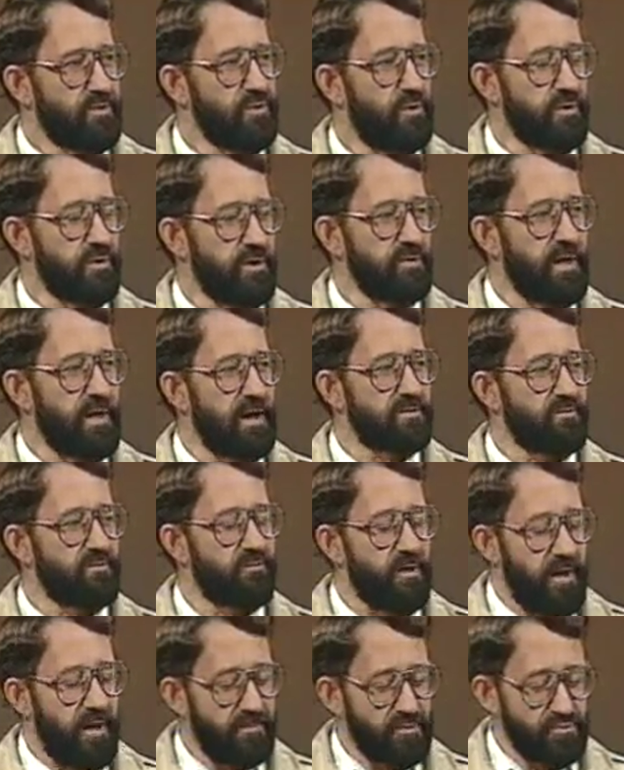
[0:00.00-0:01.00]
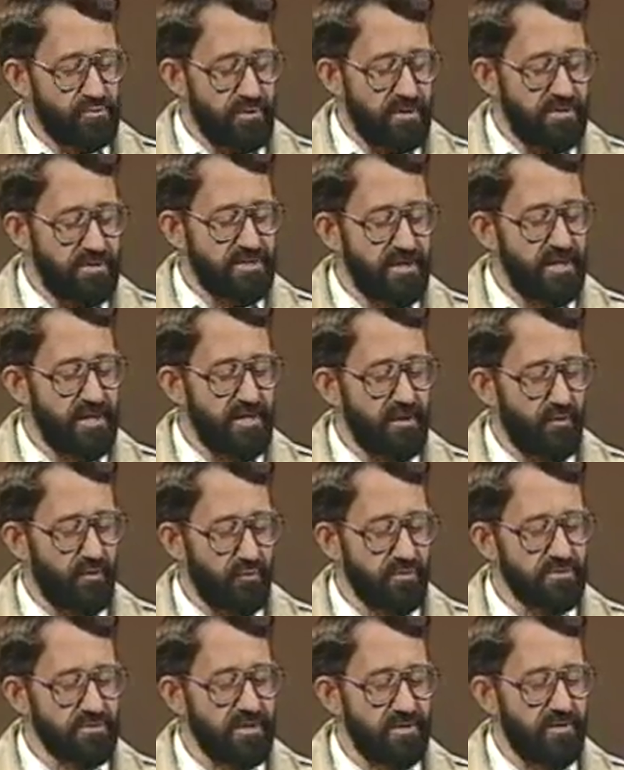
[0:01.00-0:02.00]
No, you're allowed to fly between 10
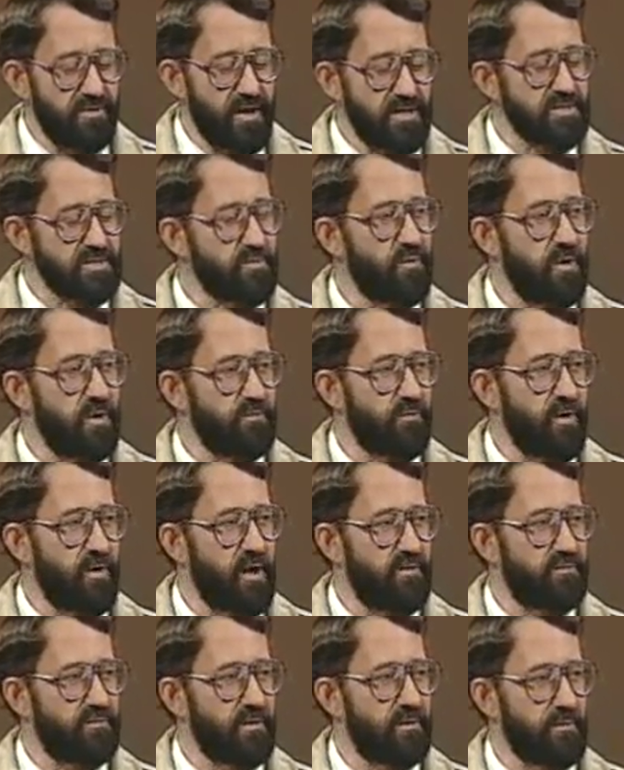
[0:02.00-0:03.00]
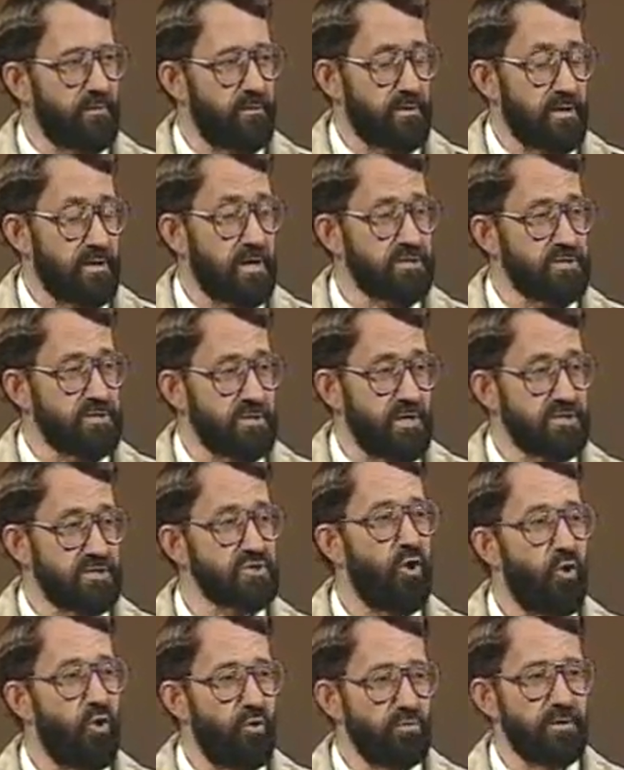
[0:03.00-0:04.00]
and 13,000 feet for half an hour without oxygen.
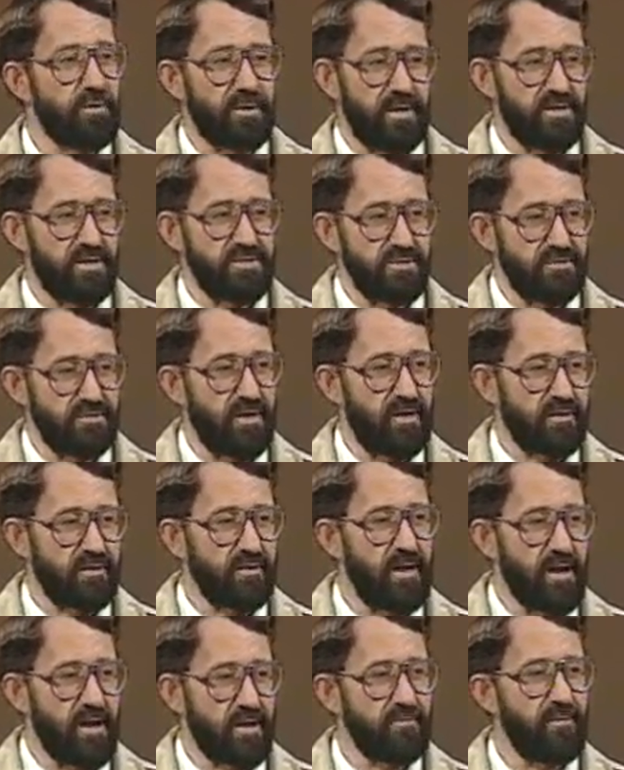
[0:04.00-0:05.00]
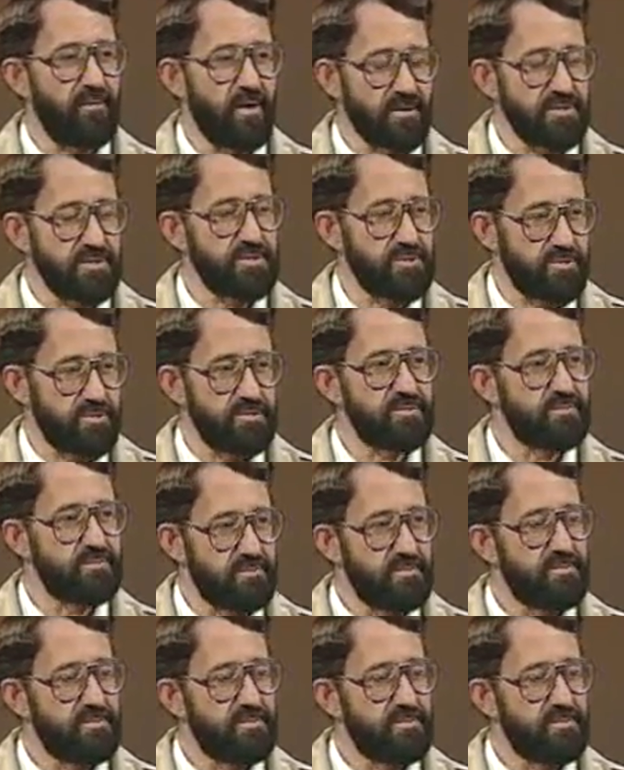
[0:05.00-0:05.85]
It's cold that gets you, not lack of oxygen.